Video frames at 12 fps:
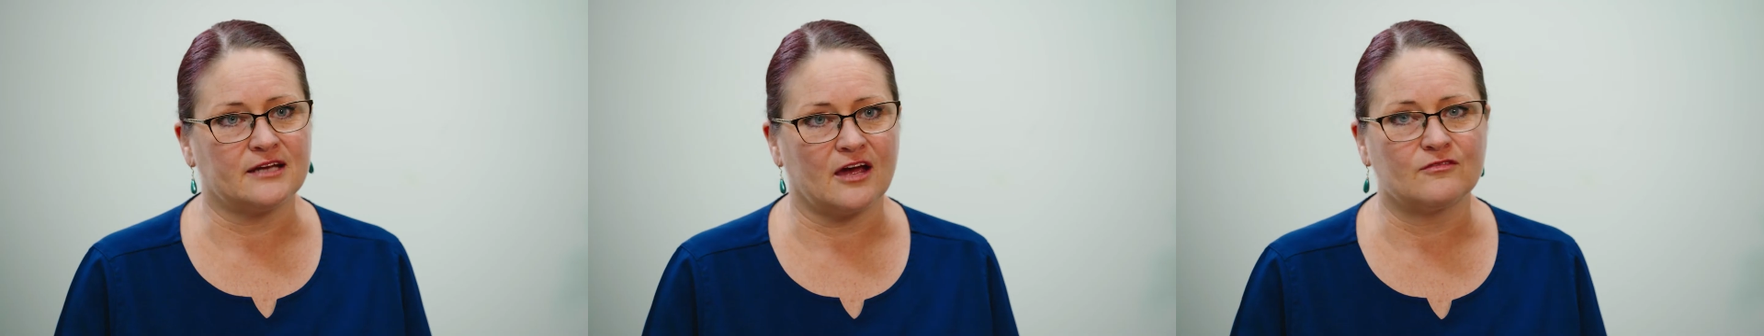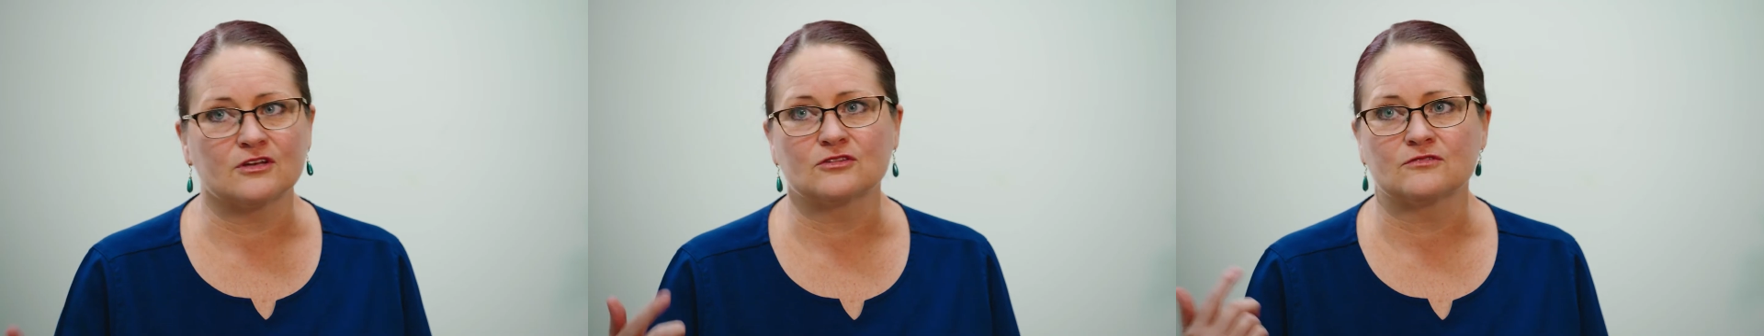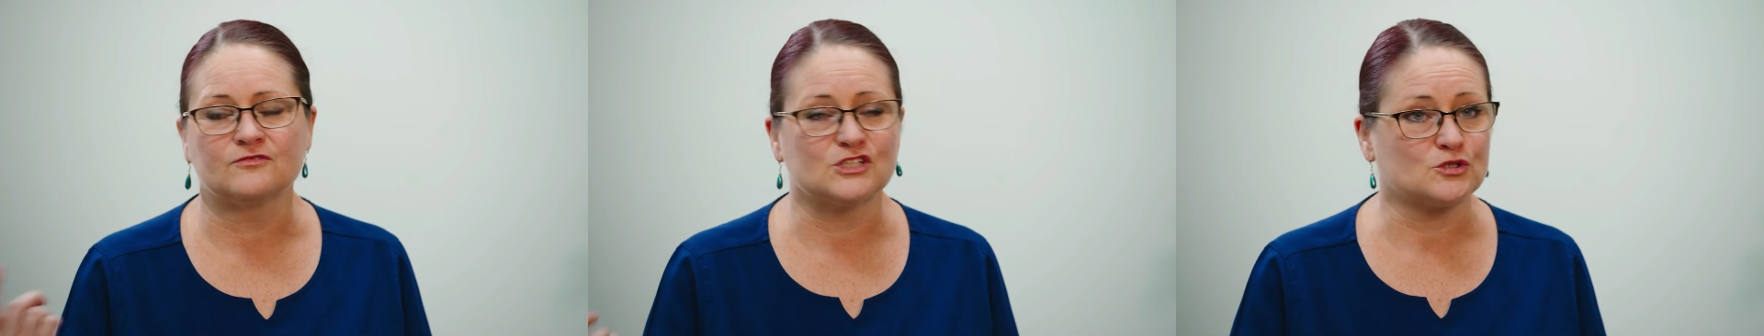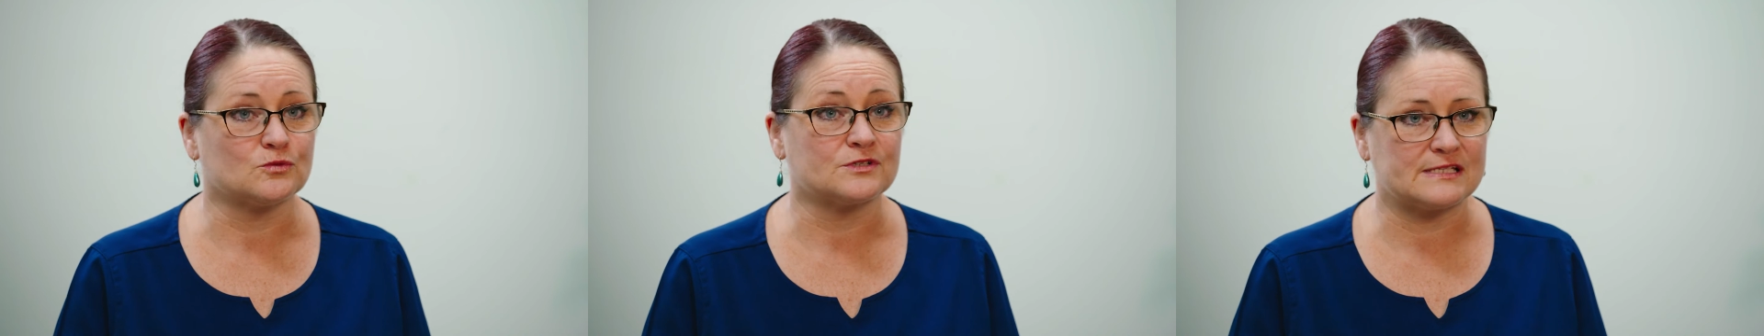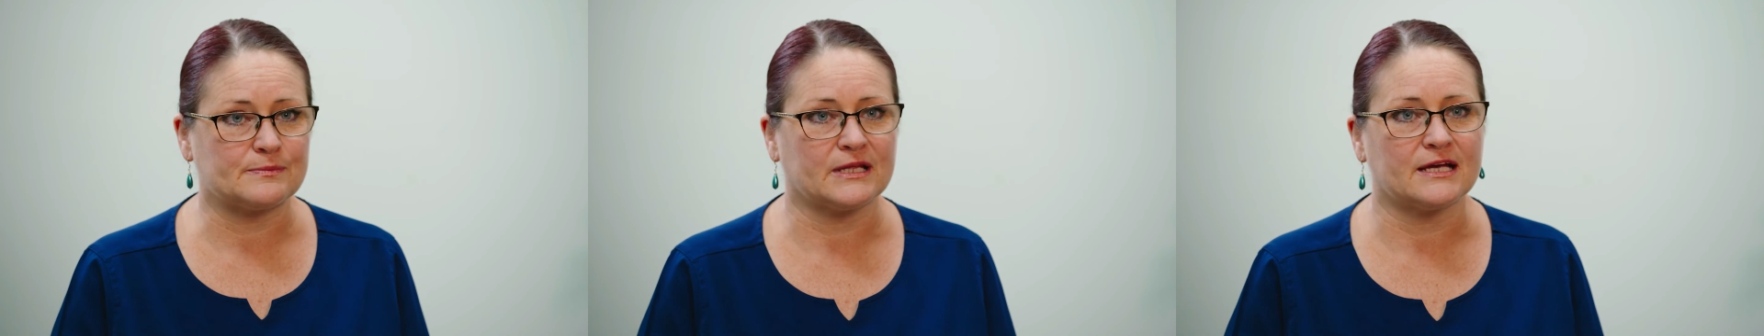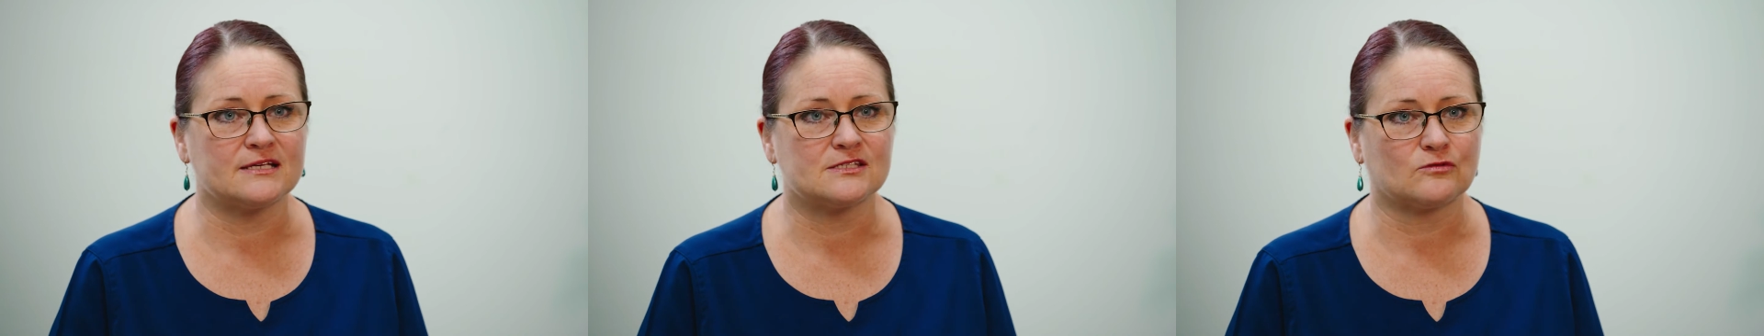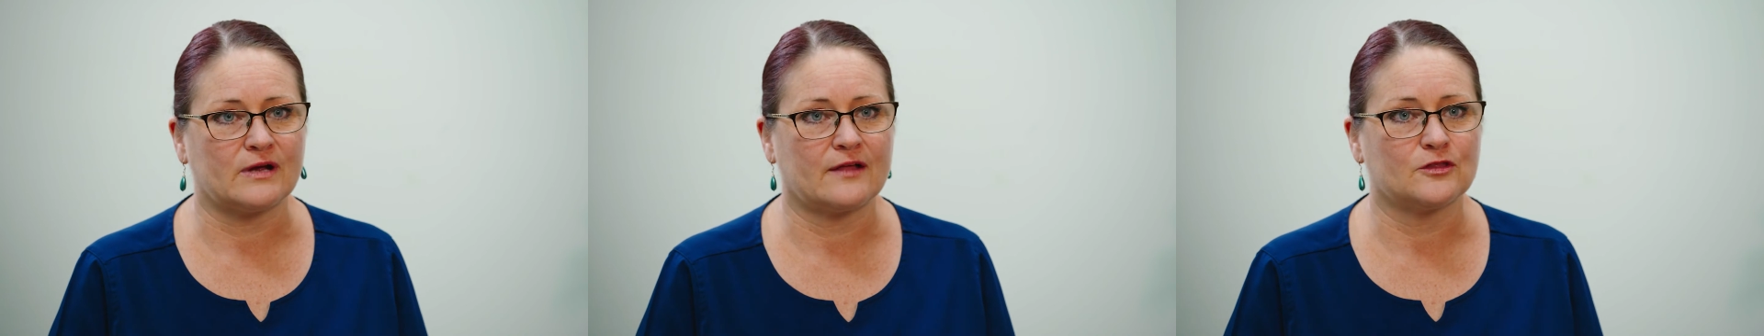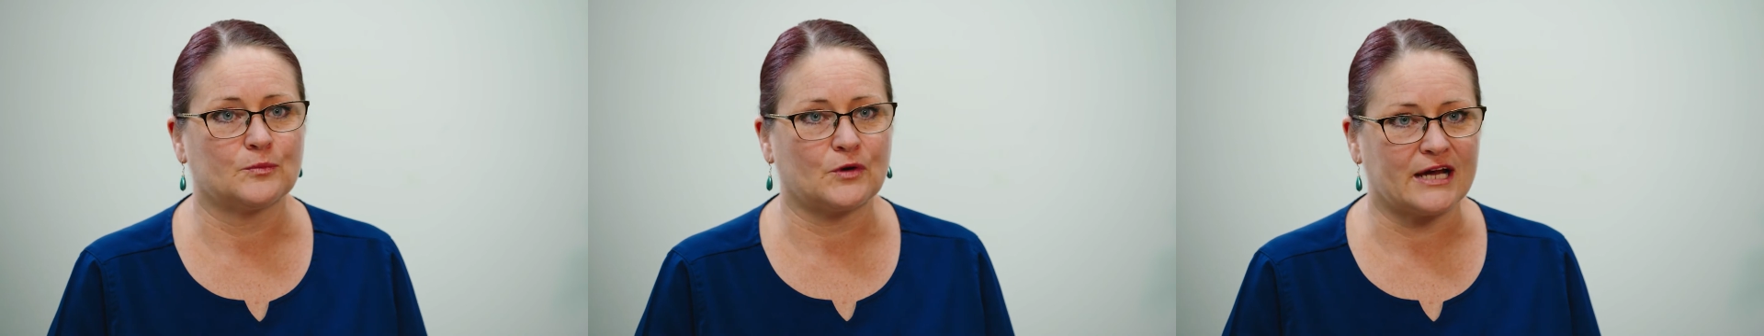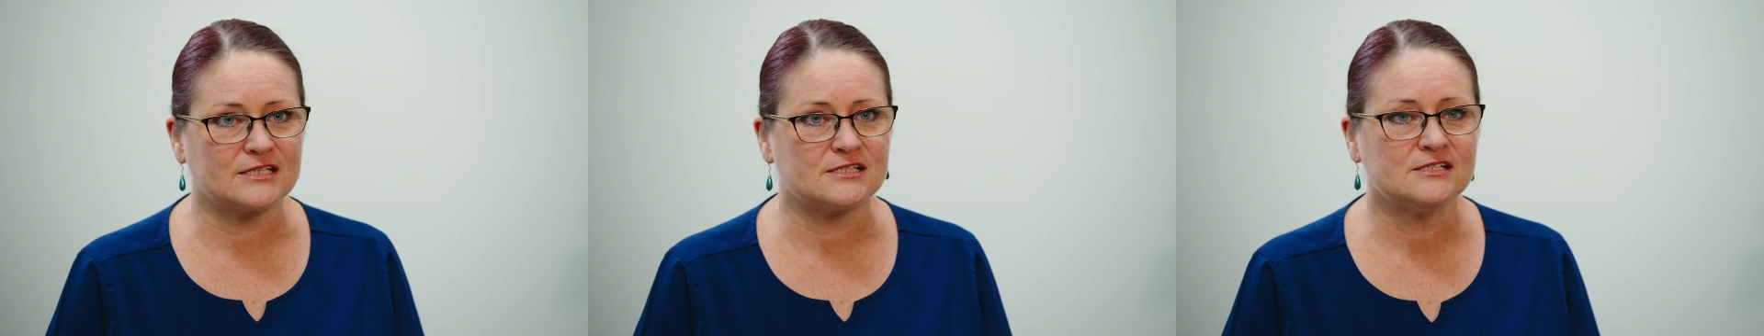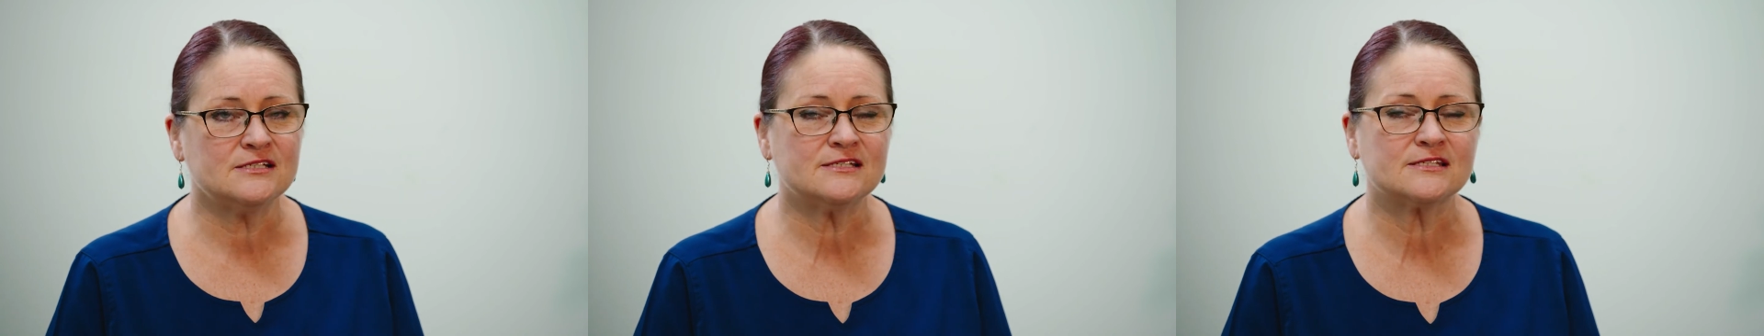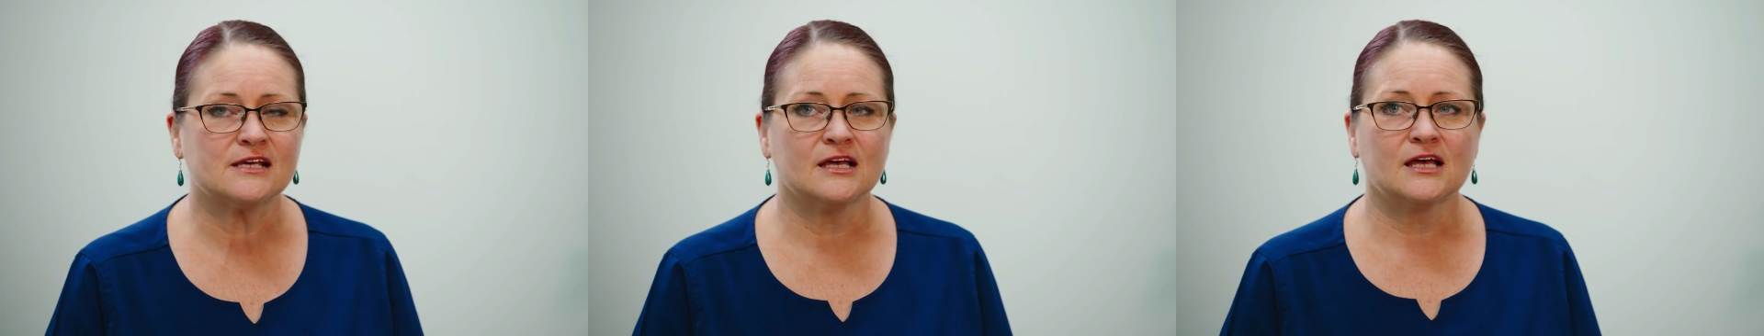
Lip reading: having visual displays around the practice.